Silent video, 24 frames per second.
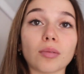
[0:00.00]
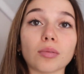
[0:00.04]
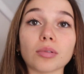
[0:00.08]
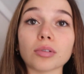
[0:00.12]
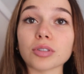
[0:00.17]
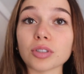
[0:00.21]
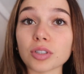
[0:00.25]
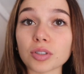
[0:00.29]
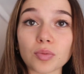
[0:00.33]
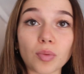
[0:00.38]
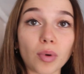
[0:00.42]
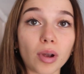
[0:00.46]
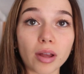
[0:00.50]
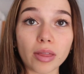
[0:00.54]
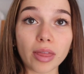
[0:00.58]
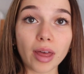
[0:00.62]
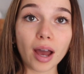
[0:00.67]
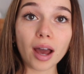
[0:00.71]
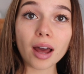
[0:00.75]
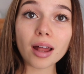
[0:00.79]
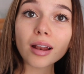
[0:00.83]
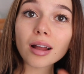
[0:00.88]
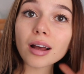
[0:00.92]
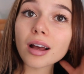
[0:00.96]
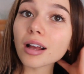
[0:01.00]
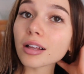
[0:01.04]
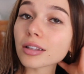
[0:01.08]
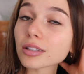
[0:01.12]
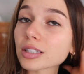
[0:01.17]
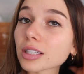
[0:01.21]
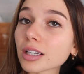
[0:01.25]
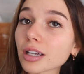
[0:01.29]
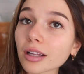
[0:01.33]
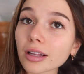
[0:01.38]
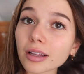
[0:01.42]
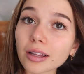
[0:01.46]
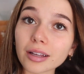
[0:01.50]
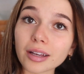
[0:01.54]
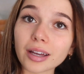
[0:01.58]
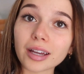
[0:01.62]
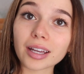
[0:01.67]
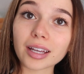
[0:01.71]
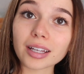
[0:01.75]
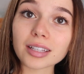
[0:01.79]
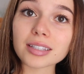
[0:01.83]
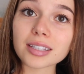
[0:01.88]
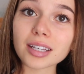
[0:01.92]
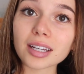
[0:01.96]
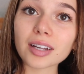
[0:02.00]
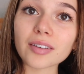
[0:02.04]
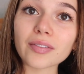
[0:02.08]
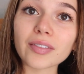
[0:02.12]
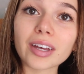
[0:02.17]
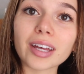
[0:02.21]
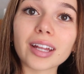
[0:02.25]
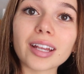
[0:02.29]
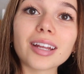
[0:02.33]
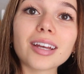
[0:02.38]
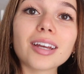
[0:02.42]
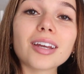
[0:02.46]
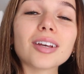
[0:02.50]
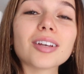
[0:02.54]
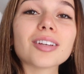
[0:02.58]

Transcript: I will just wear that until I get sick of it.